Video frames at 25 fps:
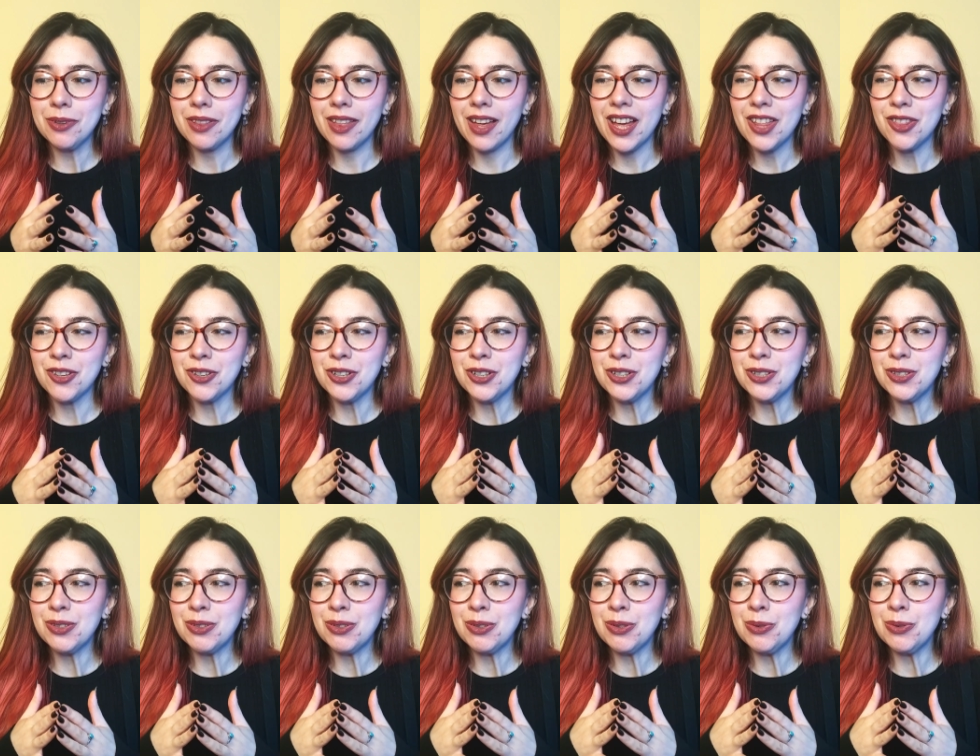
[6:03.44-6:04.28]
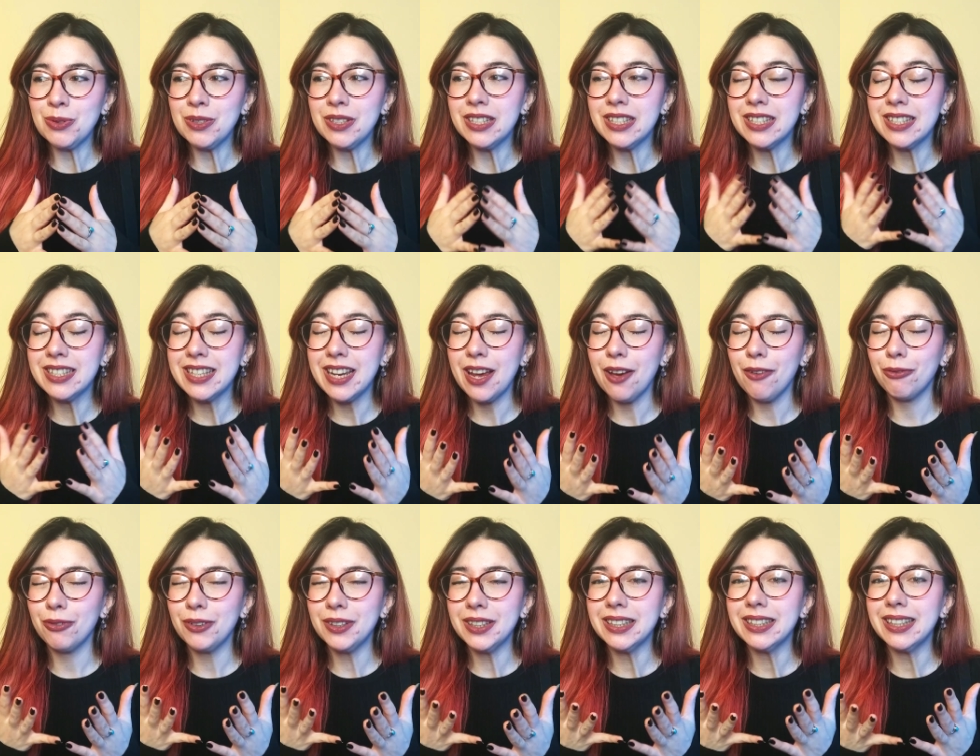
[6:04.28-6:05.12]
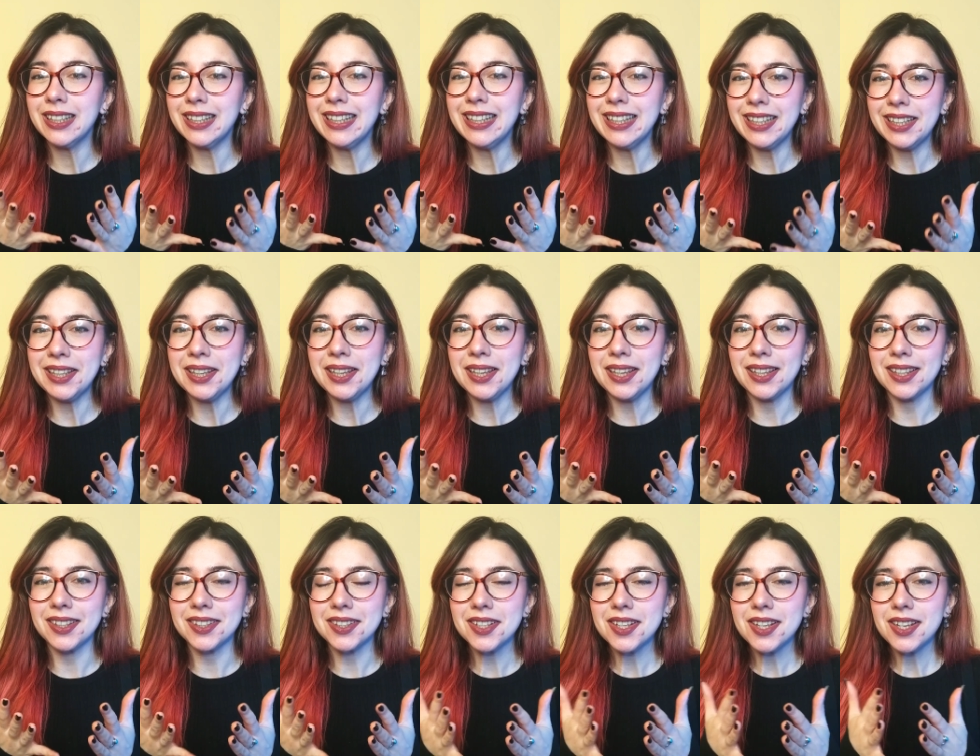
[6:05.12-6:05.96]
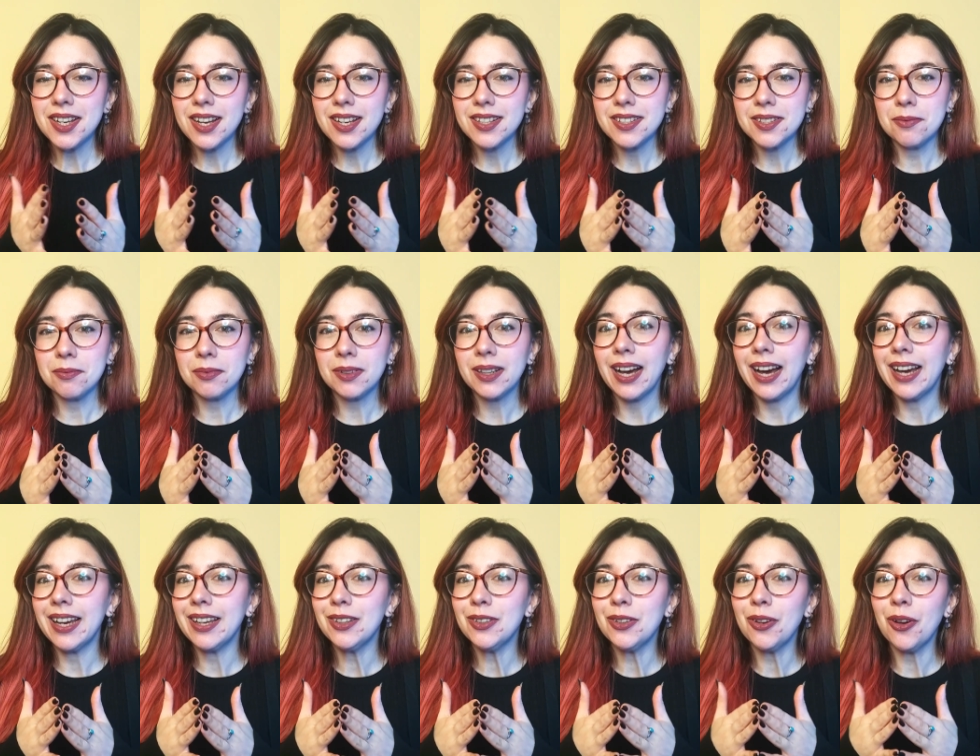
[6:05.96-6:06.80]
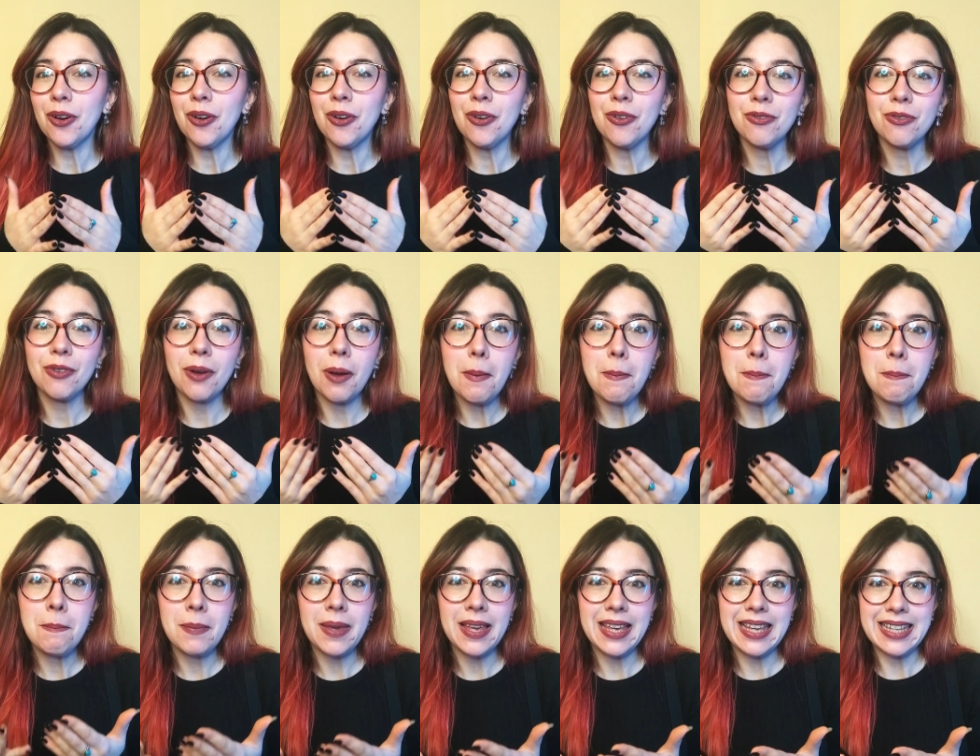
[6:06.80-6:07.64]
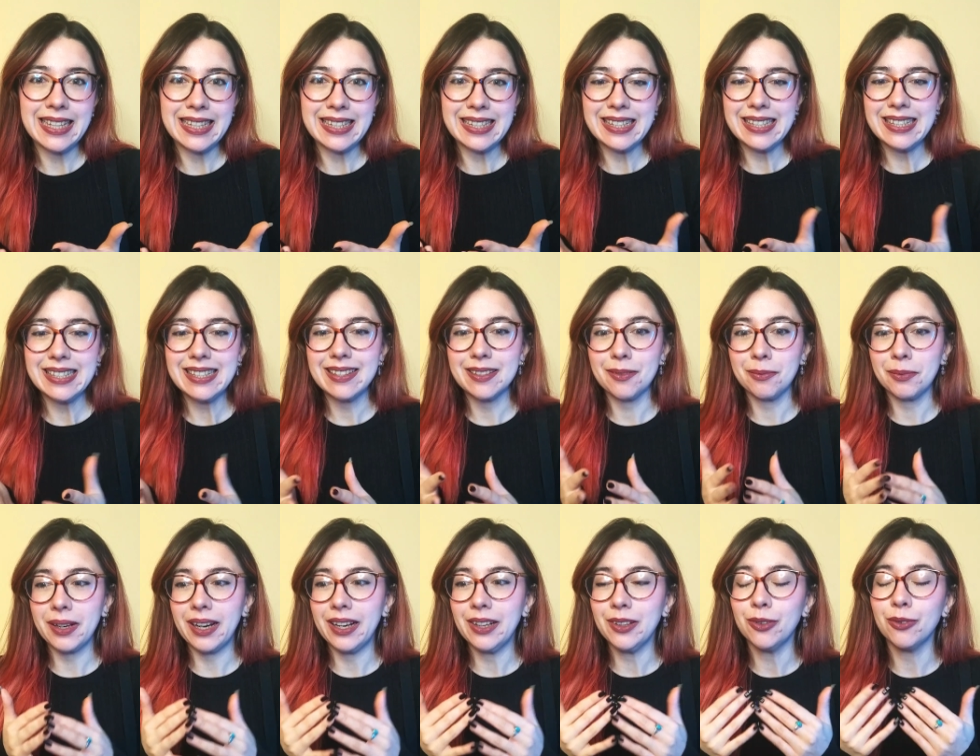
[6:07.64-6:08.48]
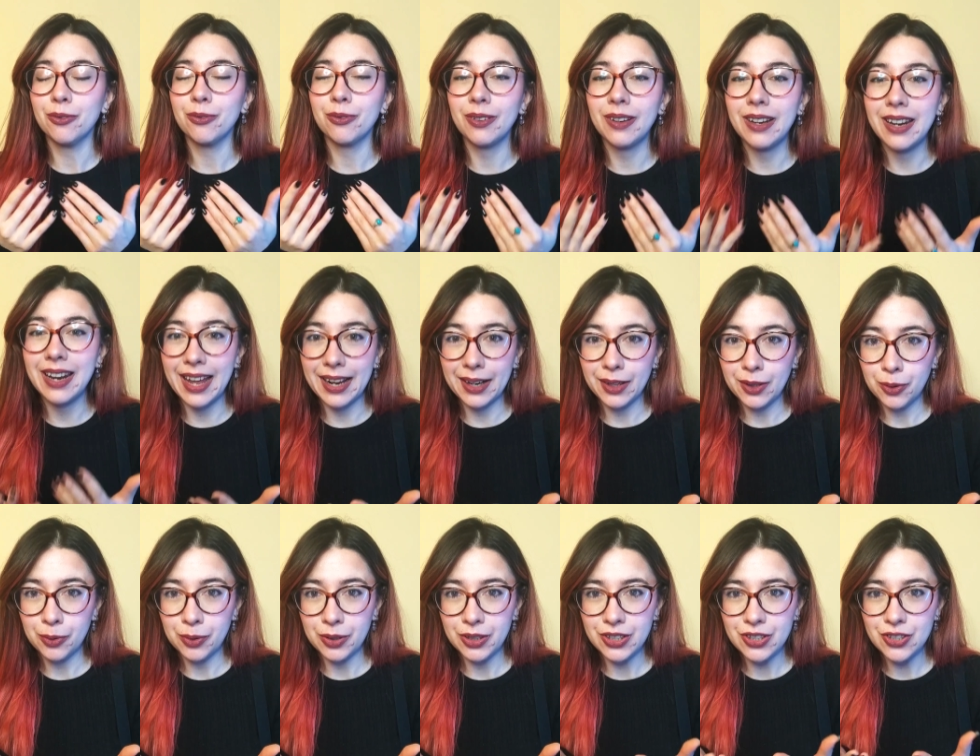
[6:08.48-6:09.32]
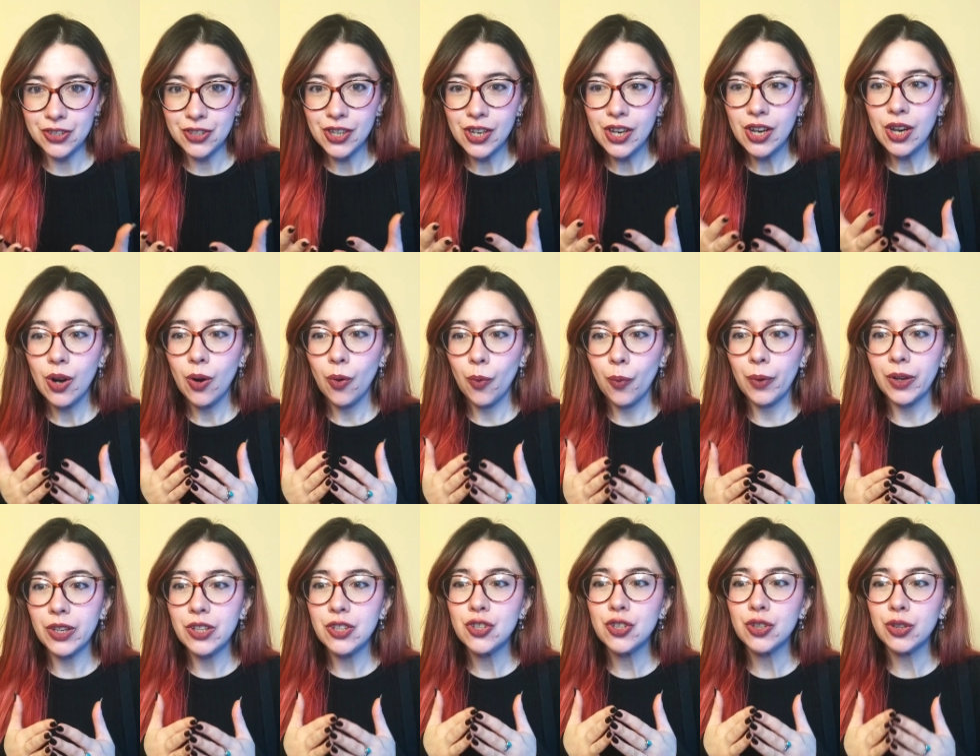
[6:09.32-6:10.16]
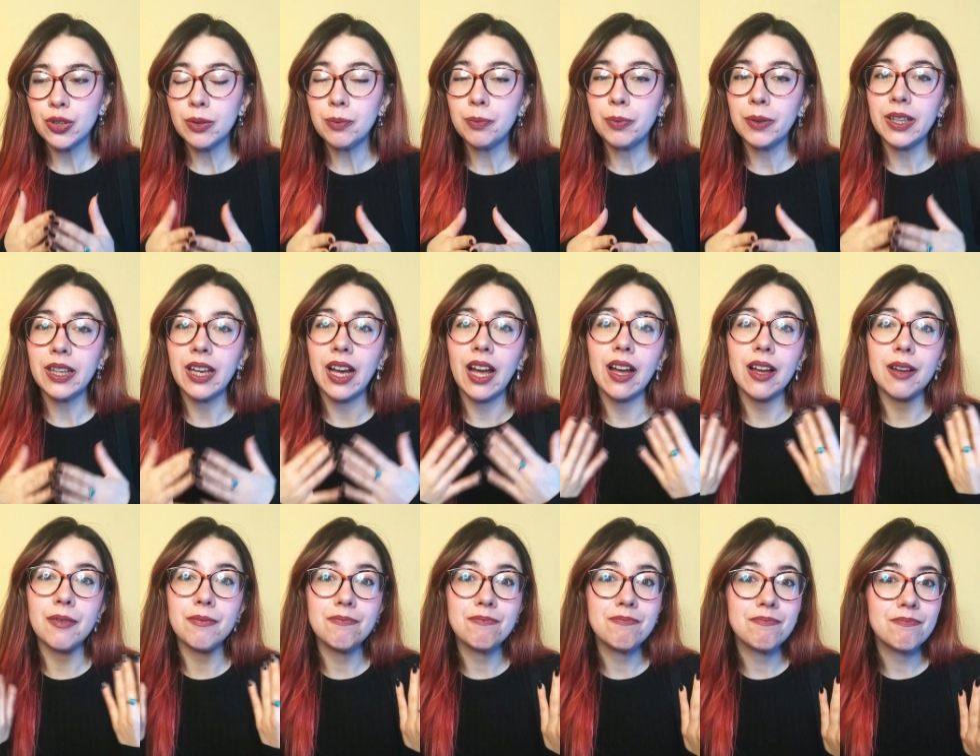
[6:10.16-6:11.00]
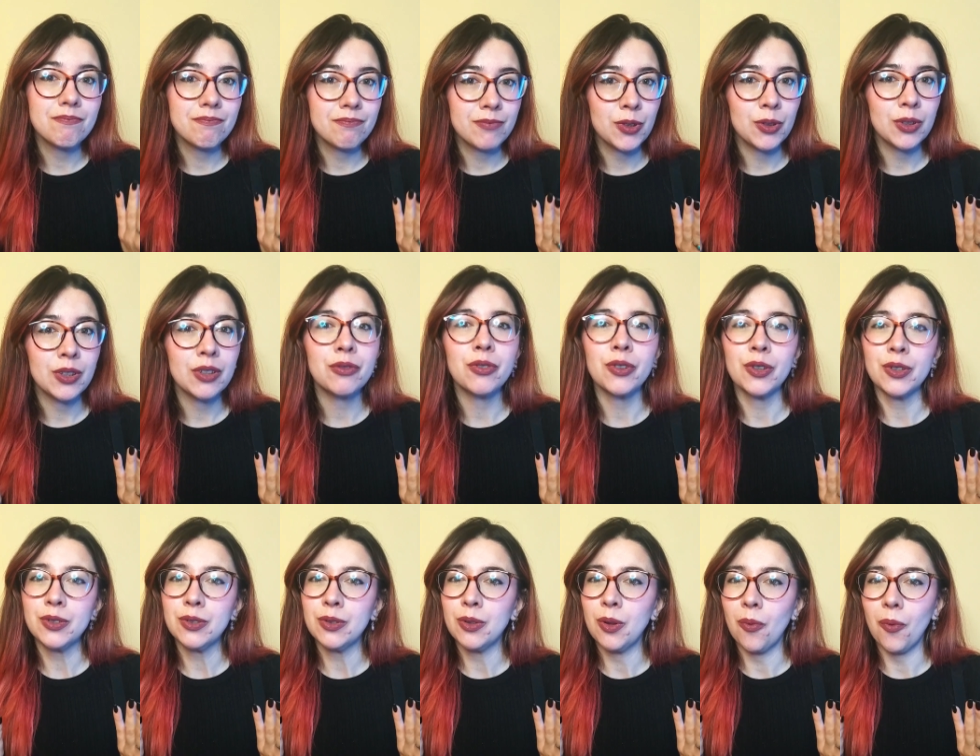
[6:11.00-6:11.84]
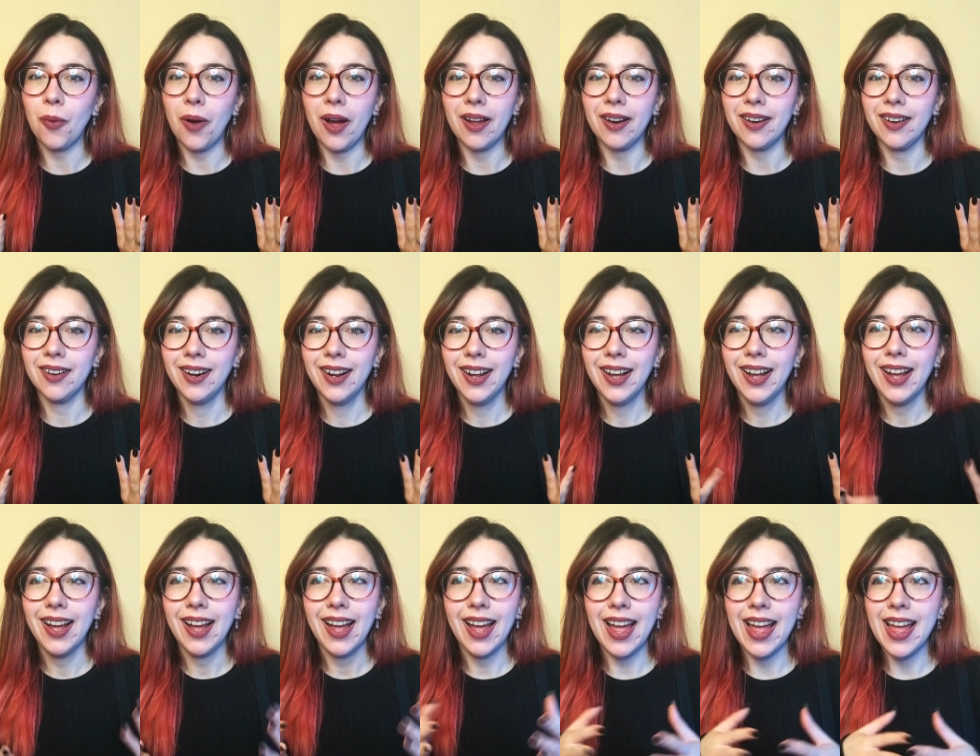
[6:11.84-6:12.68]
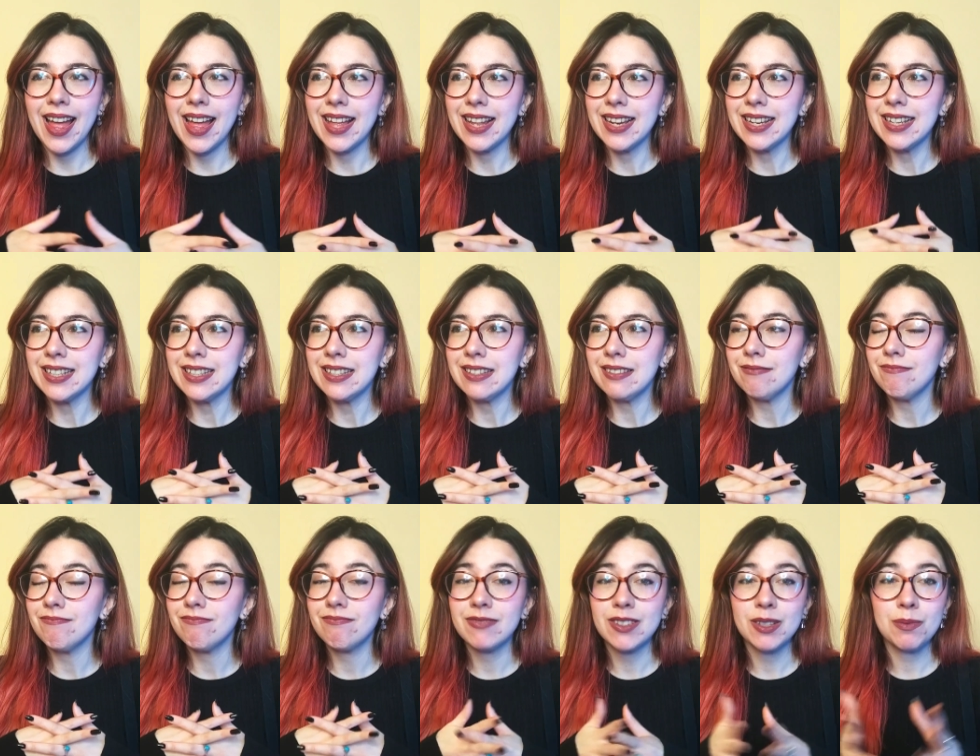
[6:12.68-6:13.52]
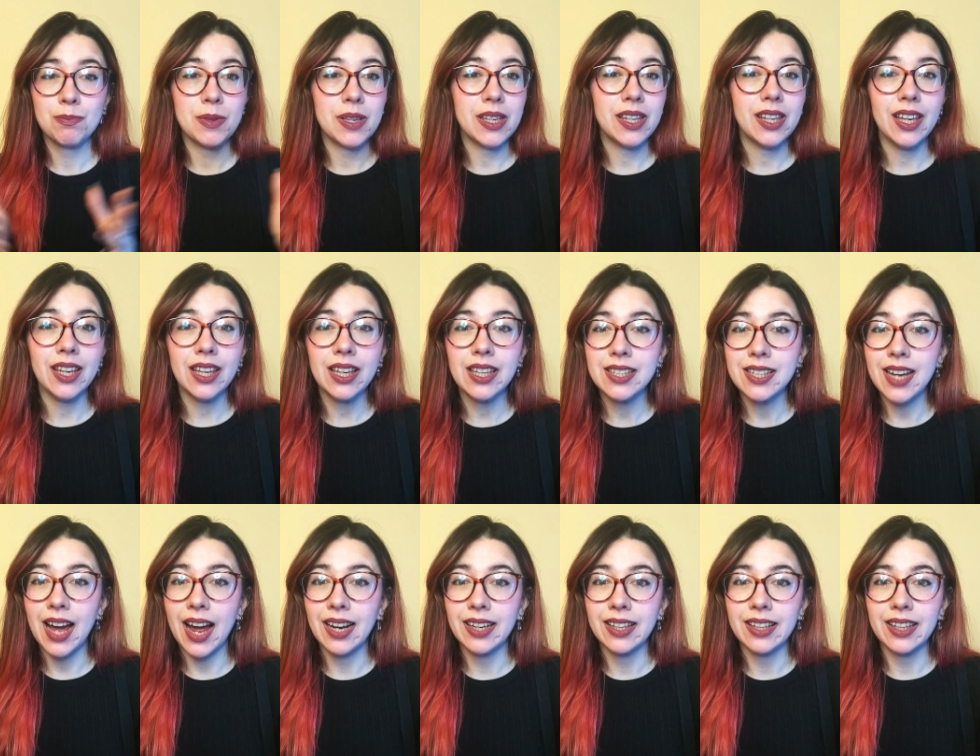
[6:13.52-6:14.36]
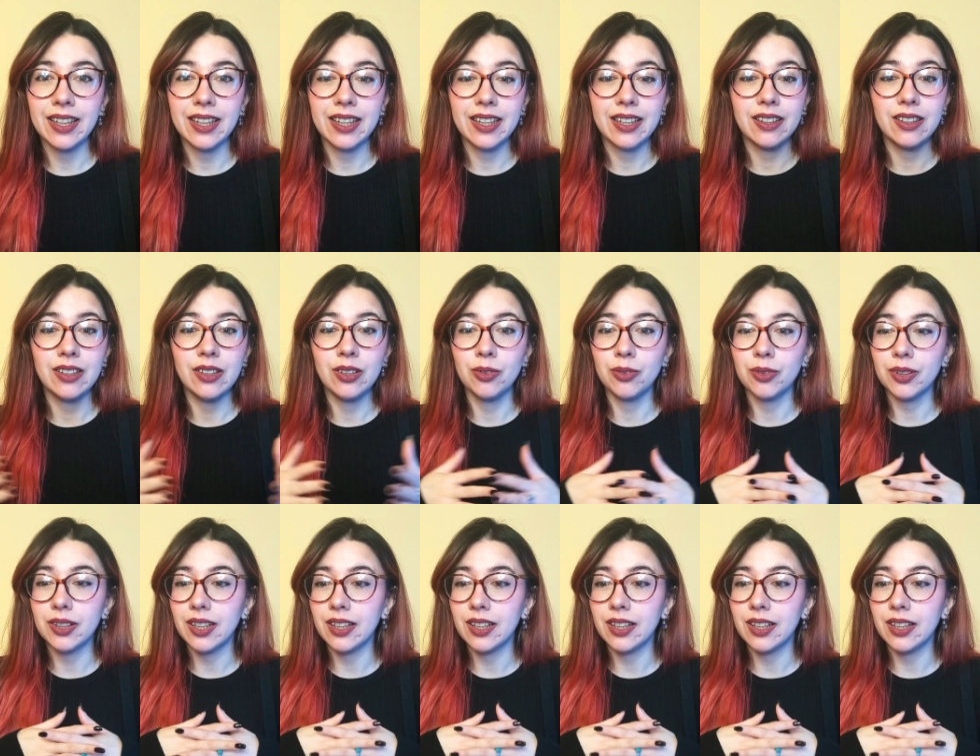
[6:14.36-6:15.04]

with others, you definitely need some kind of means, some kind of language, which could be a universal one. And speaking Italian, you